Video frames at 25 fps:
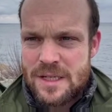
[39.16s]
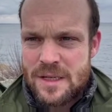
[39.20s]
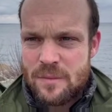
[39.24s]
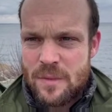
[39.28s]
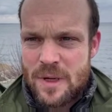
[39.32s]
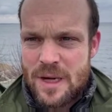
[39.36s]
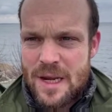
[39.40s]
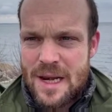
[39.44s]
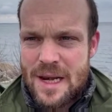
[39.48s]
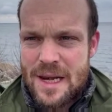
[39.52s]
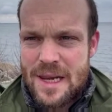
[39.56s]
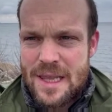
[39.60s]

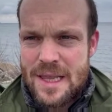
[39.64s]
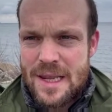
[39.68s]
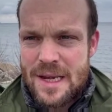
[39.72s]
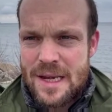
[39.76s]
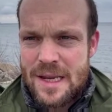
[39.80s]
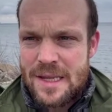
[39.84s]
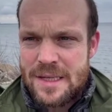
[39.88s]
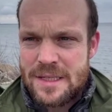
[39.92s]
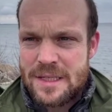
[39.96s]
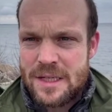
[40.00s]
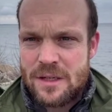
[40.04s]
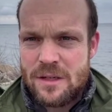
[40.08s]
but
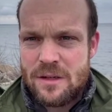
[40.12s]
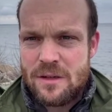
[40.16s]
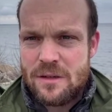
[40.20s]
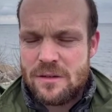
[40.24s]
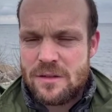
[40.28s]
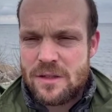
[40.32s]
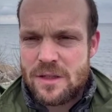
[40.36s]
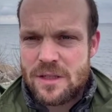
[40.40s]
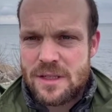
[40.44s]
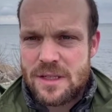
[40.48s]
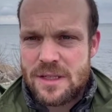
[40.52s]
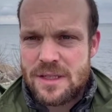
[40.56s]
clearly it's
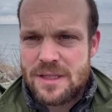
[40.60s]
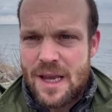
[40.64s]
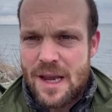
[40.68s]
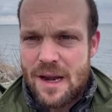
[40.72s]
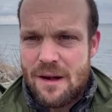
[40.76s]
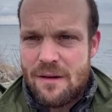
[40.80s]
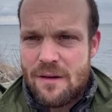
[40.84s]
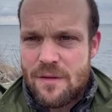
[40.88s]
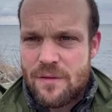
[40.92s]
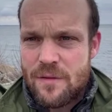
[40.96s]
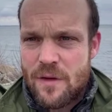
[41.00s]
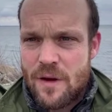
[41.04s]
just a
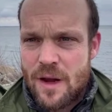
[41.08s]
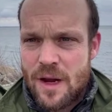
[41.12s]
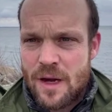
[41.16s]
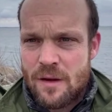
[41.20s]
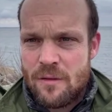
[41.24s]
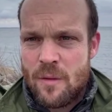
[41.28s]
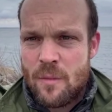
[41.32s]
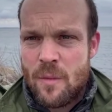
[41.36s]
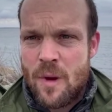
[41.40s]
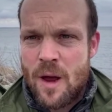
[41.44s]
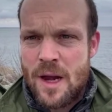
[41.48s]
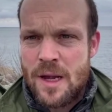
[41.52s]
terrifying
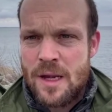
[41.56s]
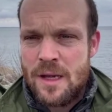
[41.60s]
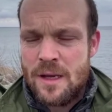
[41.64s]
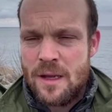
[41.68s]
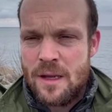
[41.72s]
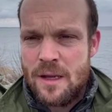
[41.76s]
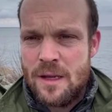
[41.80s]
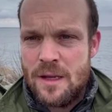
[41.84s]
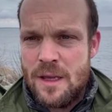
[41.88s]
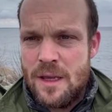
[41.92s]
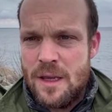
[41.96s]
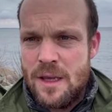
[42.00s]

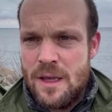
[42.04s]
reminder